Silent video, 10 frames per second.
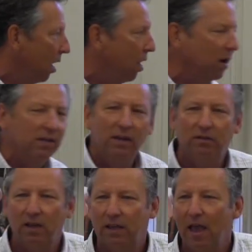oh, I think
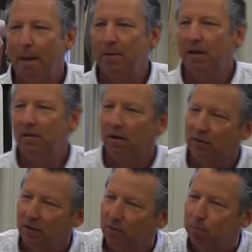he's in the cabin, and
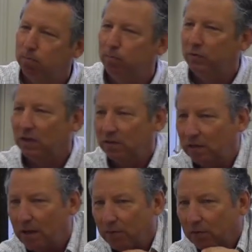there's this sixth,
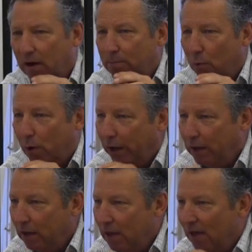seventh grade boy.
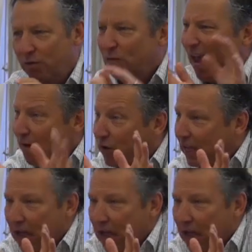If you've ever